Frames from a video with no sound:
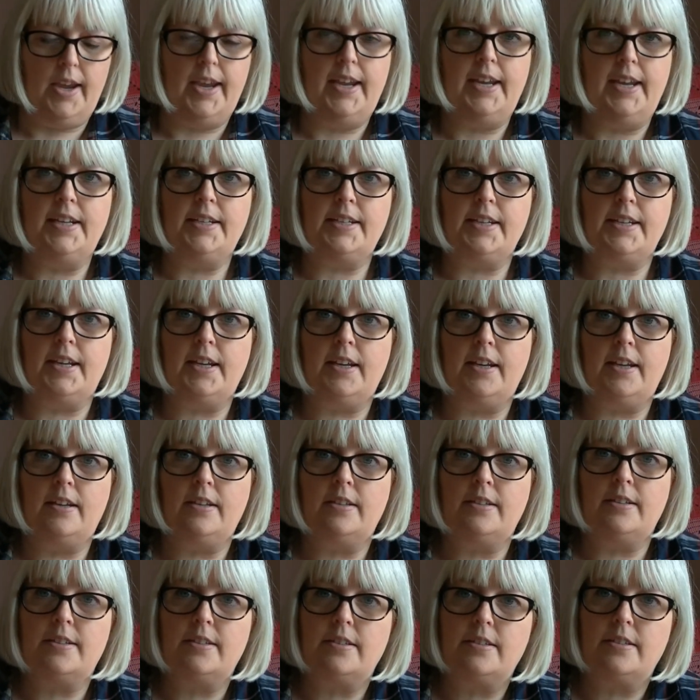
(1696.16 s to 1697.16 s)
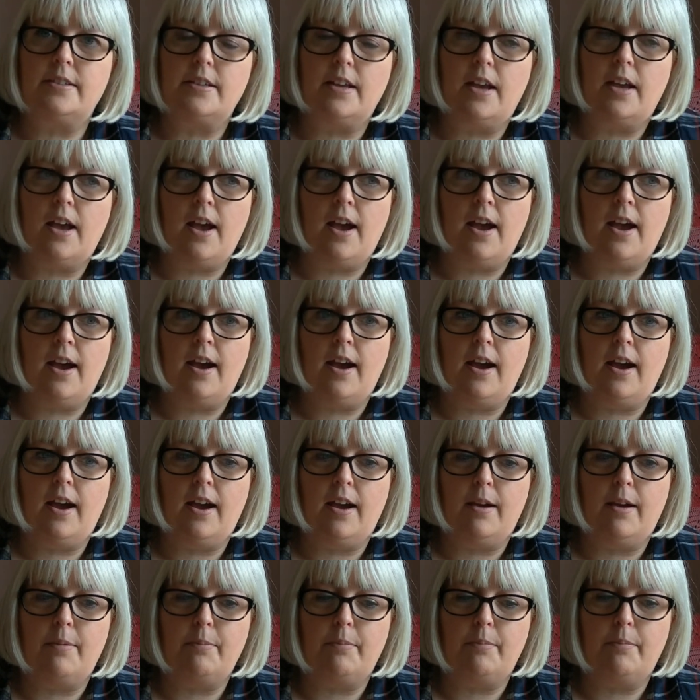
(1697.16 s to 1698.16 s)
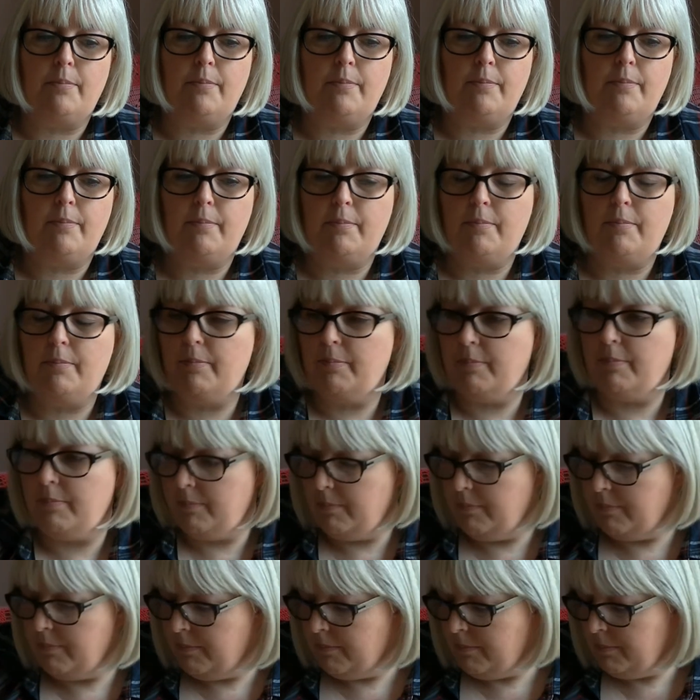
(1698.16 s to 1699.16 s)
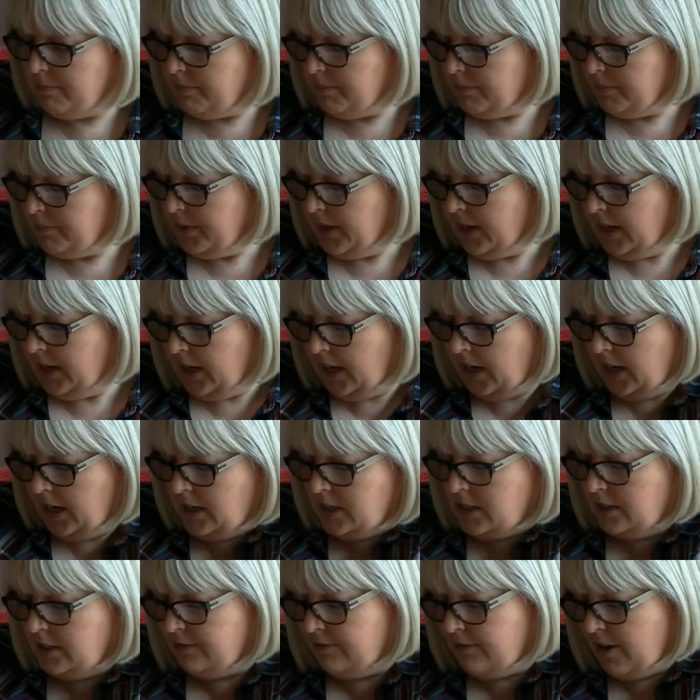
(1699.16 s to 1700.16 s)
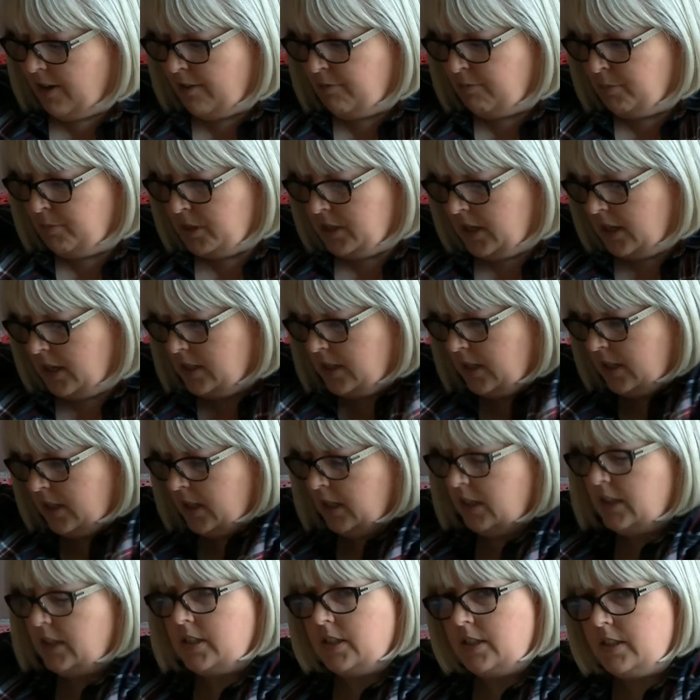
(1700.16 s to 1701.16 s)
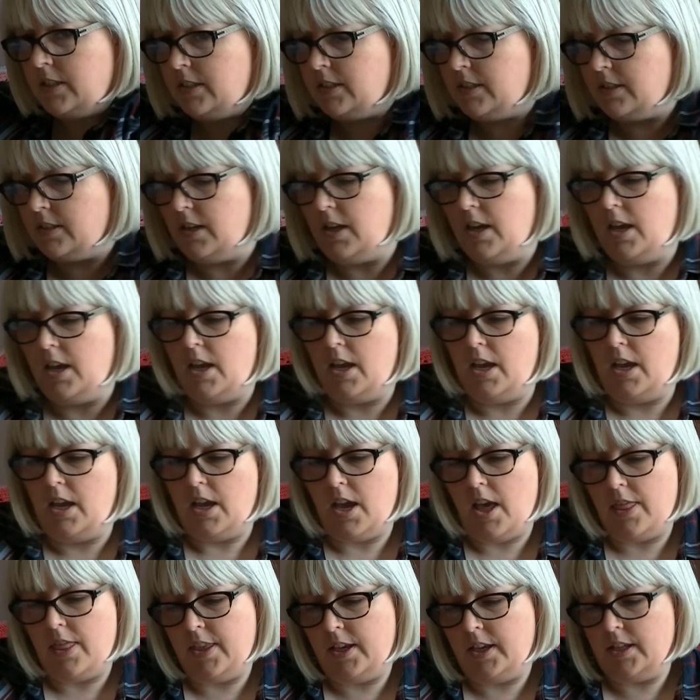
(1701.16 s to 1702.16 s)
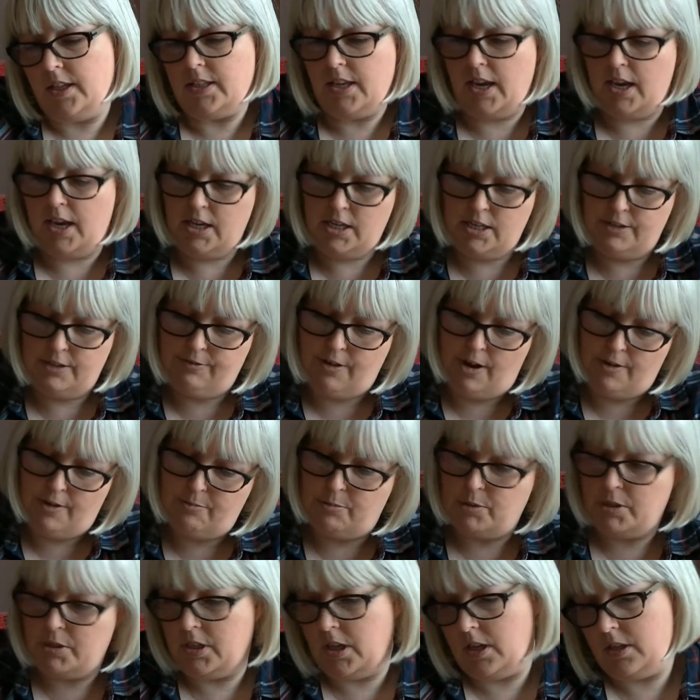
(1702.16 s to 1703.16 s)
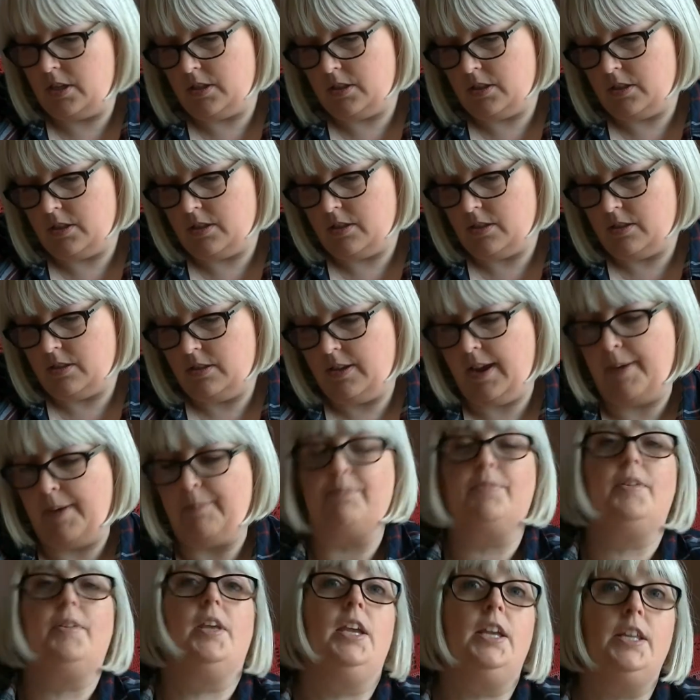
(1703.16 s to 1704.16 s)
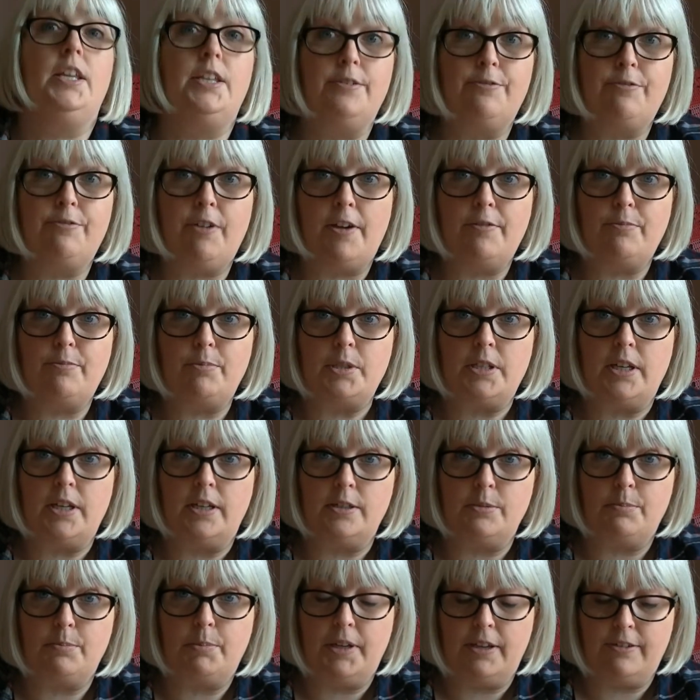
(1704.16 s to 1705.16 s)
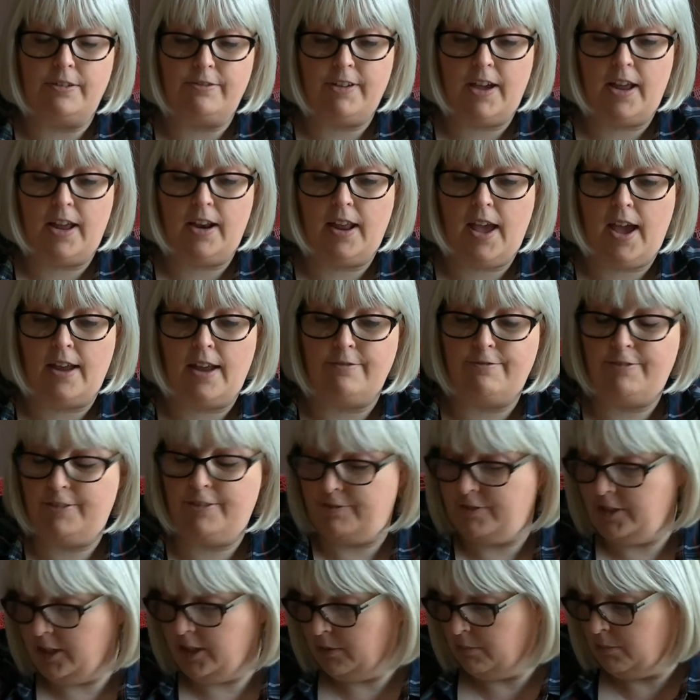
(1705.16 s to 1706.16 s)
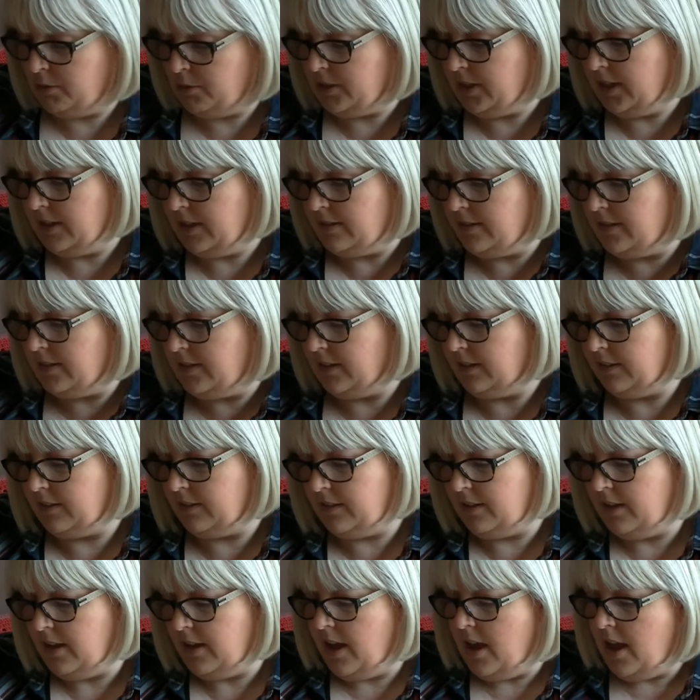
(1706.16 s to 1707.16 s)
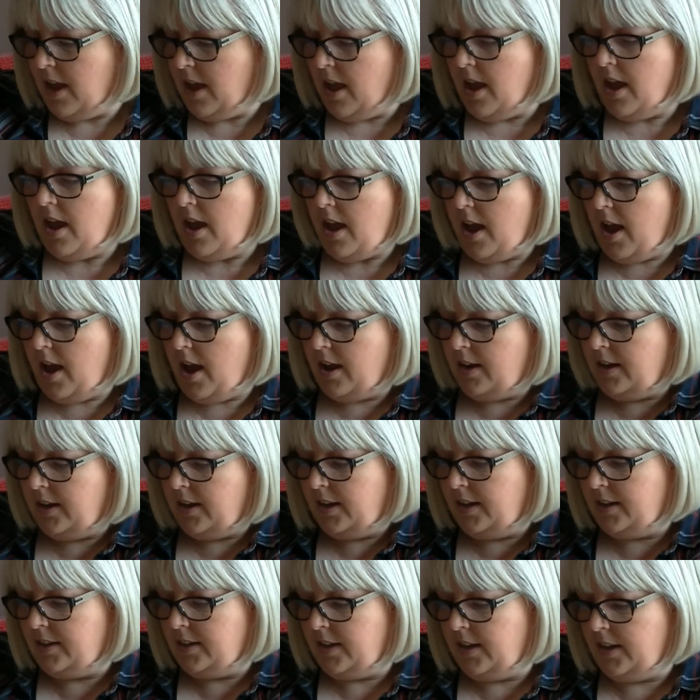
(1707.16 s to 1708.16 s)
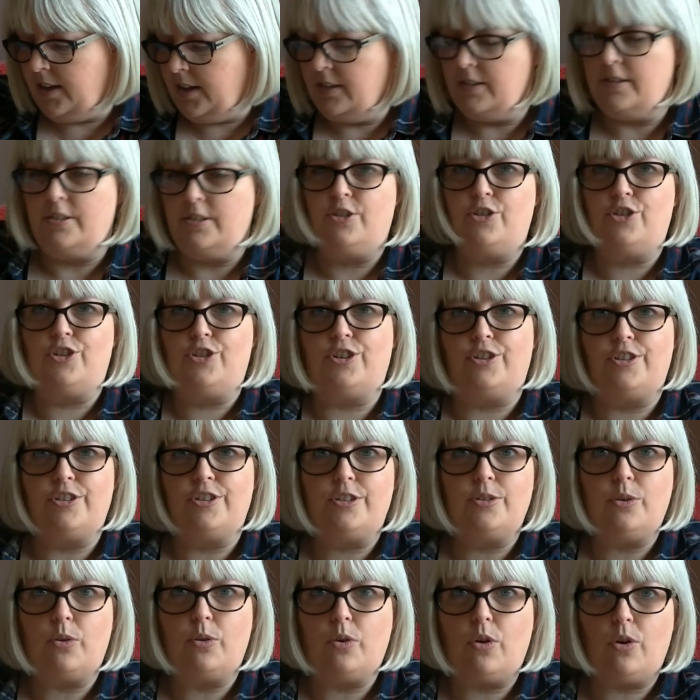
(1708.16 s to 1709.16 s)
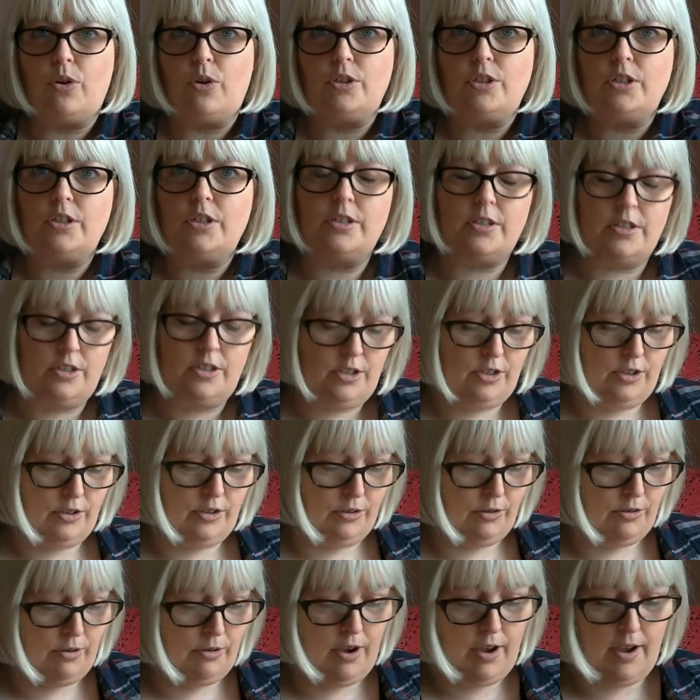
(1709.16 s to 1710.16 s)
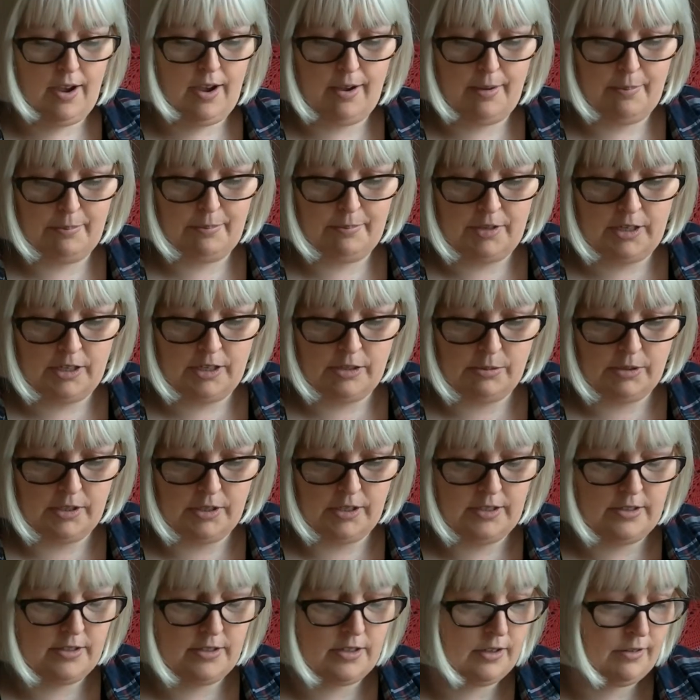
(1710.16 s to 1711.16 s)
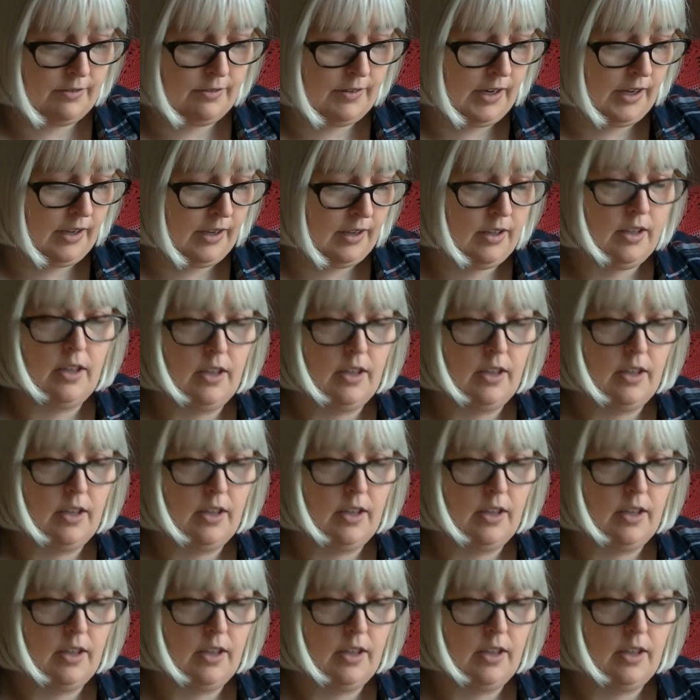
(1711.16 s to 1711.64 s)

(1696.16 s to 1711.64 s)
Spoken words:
85%. I think it is. I think it's 85%. Yeah, 85% BFL and 15% silk, and it is just so gorgeous to knit with. It's lovely.